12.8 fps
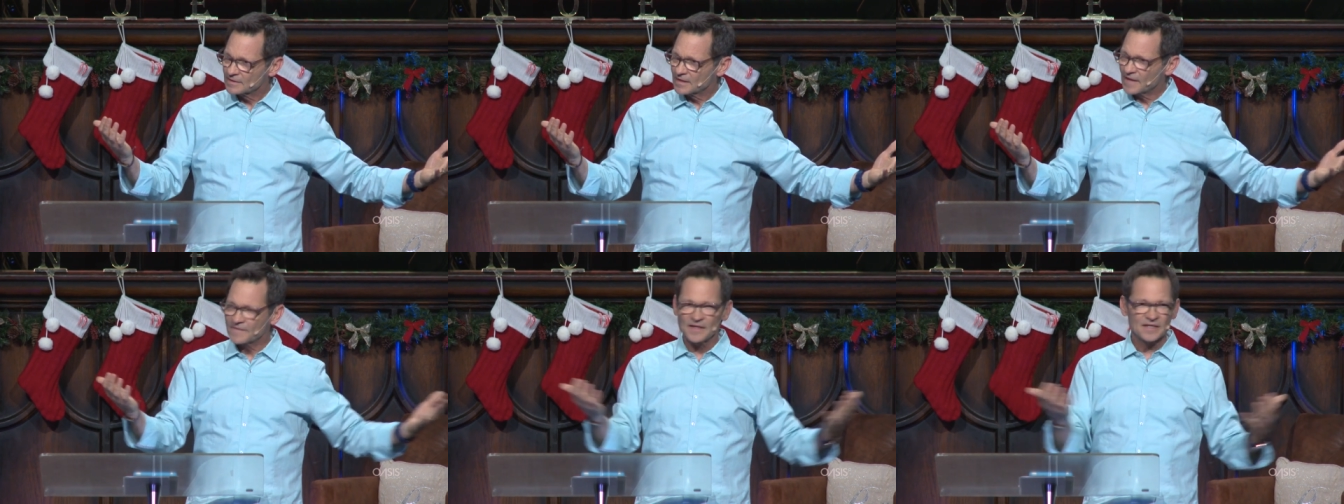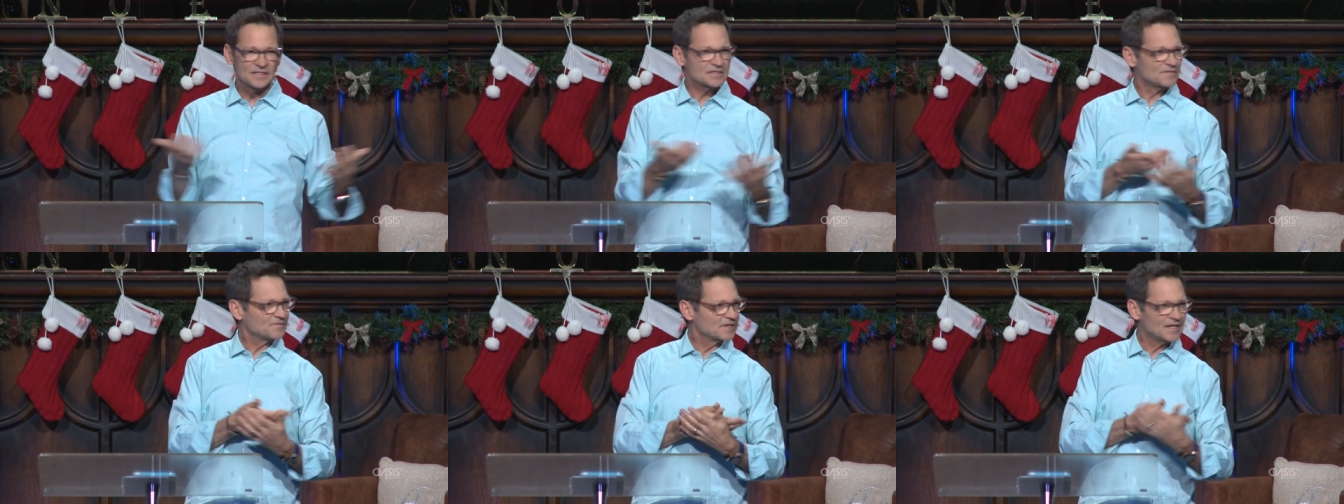and then as
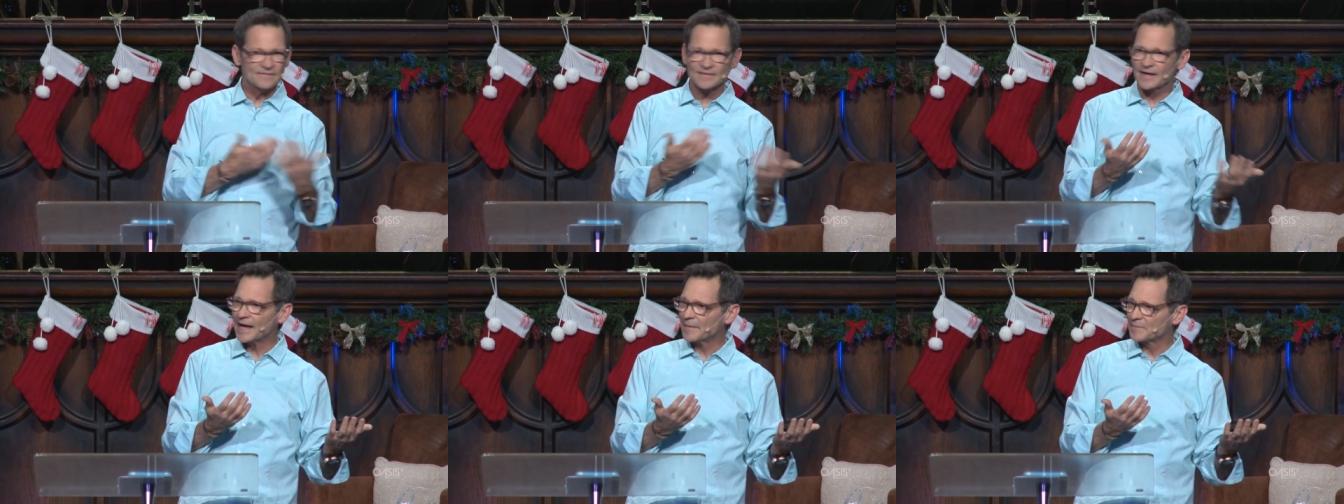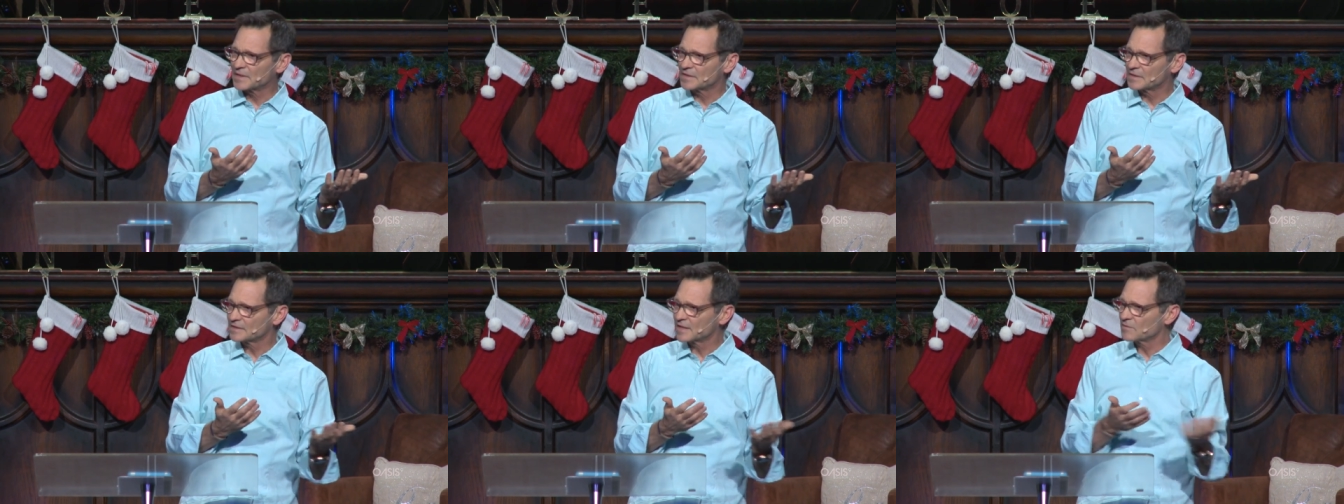if it never
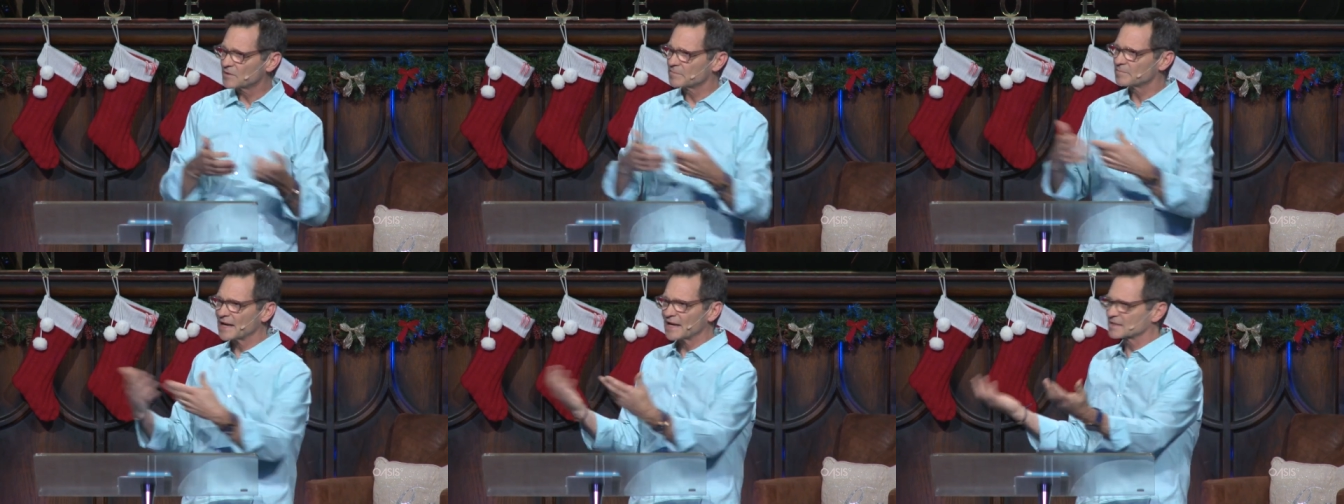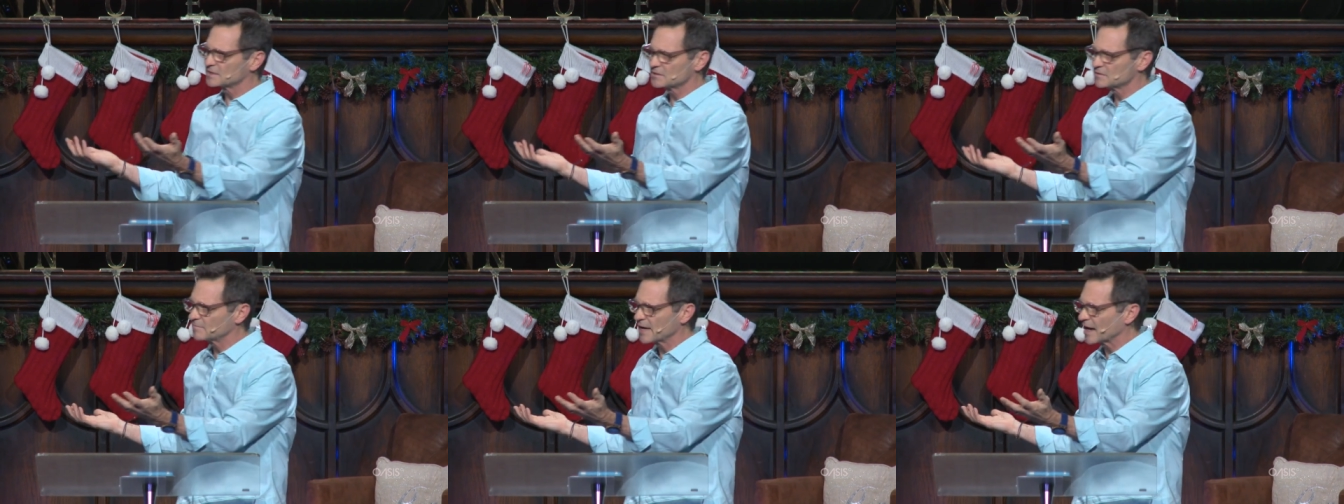happened, they went back
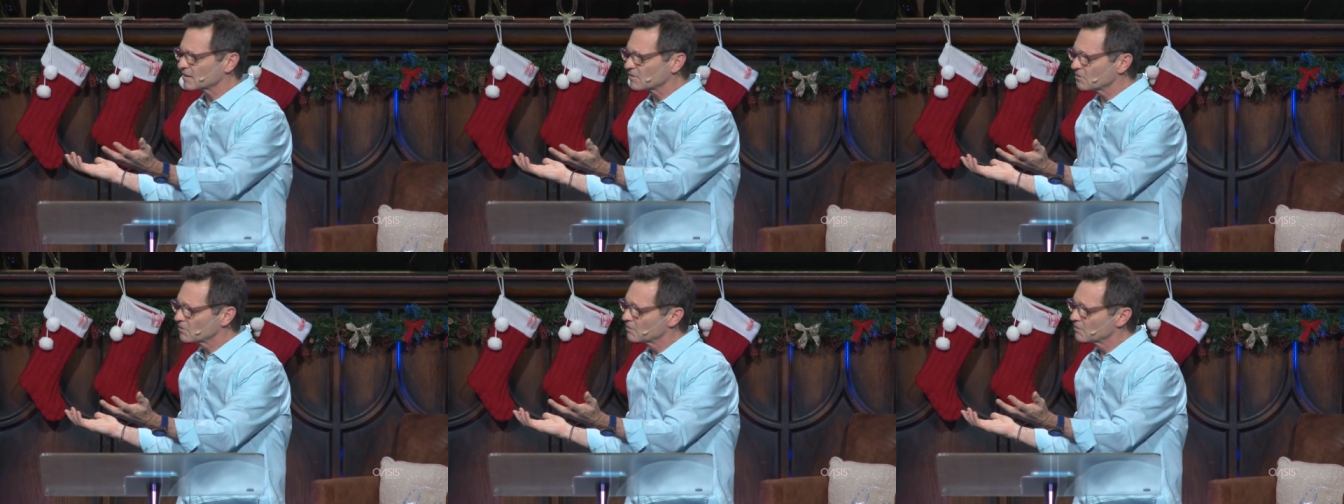to a battle.